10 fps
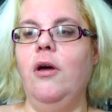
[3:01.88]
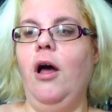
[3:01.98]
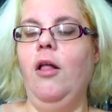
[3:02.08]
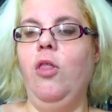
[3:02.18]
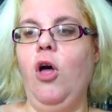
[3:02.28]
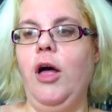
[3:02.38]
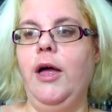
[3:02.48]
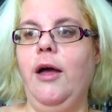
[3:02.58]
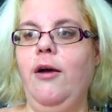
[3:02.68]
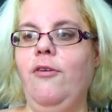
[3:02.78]
a
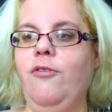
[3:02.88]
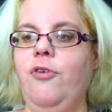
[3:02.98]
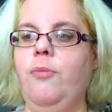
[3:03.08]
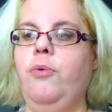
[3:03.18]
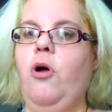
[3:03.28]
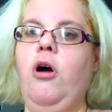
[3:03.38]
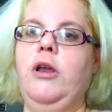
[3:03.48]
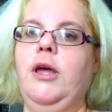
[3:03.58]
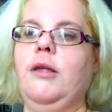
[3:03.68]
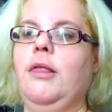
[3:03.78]
lot of
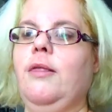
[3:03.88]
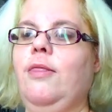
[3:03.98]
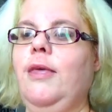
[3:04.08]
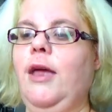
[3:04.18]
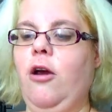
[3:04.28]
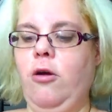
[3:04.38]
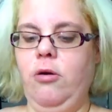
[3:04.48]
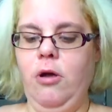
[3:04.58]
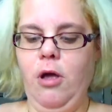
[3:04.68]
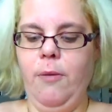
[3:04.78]
products there.
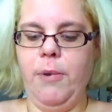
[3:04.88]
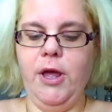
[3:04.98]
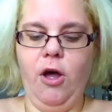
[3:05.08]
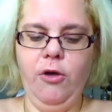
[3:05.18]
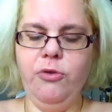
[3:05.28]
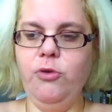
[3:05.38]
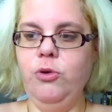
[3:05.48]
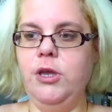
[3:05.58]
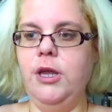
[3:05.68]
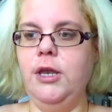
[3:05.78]
But I also
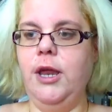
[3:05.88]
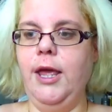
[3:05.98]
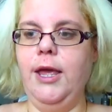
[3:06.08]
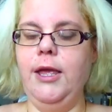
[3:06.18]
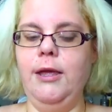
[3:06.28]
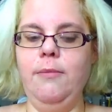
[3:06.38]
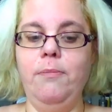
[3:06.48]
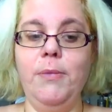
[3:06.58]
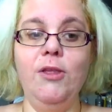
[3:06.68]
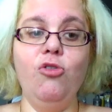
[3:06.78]
did a
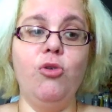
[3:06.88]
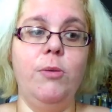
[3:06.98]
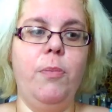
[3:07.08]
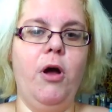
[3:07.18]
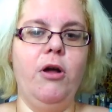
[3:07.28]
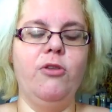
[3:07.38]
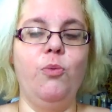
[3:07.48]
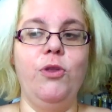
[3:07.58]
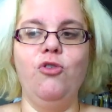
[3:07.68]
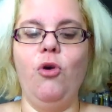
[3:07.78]
mystery box
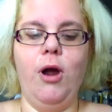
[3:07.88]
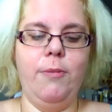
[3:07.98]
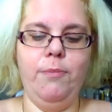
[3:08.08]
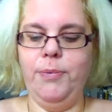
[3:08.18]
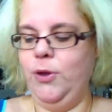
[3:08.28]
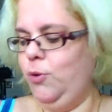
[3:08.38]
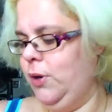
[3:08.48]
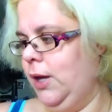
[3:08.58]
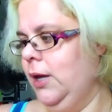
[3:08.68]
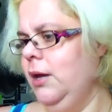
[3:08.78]
with Tribe
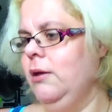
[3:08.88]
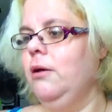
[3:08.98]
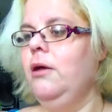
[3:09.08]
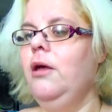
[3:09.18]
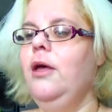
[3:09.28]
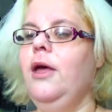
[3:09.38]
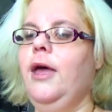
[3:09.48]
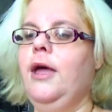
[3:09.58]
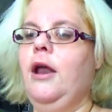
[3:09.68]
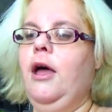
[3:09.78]
Beauty,
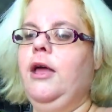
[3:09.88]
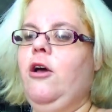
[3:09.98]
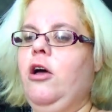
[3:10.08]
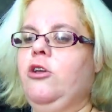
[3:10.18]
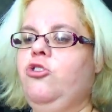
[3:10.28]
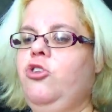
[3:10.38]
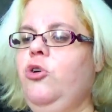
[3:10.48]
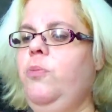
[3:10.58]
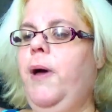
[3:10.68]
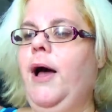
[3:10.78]
and I got
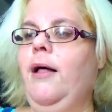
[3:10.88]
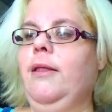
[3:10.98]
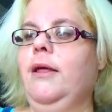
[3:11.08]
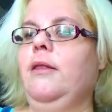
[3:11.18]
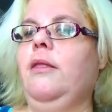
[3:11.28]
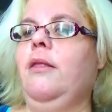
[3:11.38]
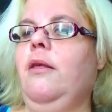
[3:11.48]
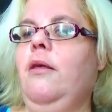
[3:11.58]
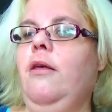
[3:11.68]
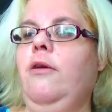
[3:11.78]
two palettes
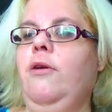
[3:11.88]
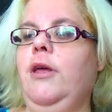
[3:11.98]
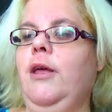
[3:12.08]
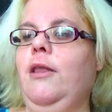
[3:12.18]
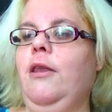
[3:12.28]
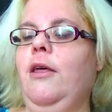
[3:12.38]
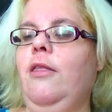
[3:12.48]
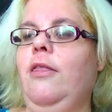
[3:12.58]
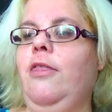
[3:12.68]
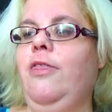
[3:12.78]

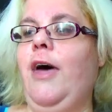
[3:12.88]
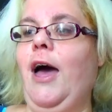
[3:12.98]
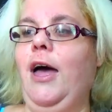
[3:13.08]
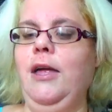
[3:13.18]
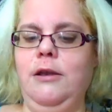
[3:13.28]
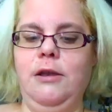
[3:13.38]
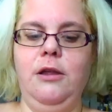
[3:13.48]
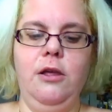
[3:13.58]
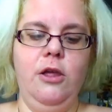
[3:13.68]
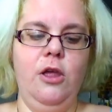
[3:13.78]
in that.
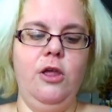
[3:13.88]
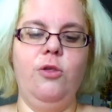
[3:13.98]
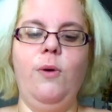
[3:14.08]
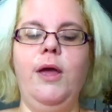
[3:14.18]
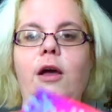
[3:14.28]
So I